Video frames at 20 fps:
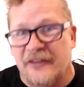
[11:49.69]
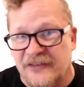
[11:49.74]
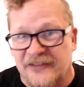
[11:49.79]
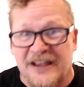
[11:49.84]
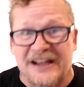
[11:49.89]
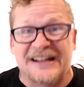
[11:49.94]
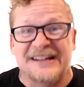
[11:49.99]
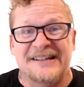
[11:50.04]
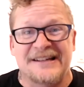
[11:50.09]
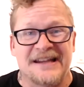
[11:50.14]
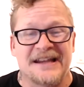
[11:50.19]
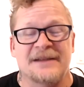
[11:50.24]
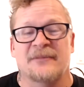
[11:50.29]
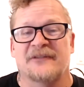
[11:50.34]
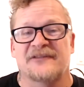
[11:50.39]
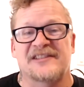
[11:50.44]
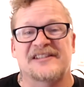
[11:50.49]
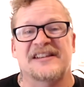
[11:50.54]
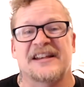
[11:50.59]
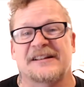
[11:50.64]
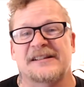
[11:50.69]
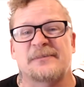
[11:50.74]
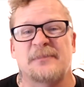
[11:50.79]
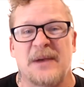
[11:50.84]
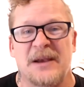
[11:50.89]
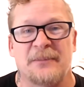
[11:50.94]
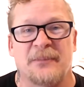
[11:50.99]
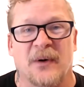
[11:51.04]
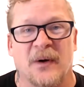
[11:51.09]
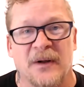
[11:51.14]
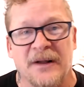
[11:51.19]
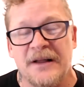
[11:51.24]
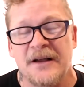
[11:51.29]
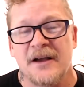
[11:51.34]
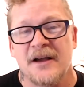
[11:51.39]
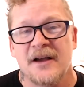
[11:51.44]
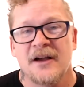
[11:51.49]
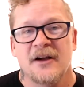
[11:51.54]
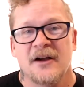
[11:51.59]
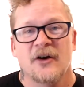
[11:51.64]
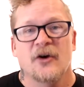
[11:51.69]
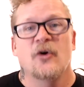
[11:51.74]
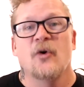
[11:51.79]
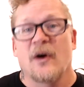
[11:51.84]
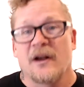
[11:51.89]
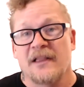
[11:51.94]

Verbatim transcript: It's like a team of six people who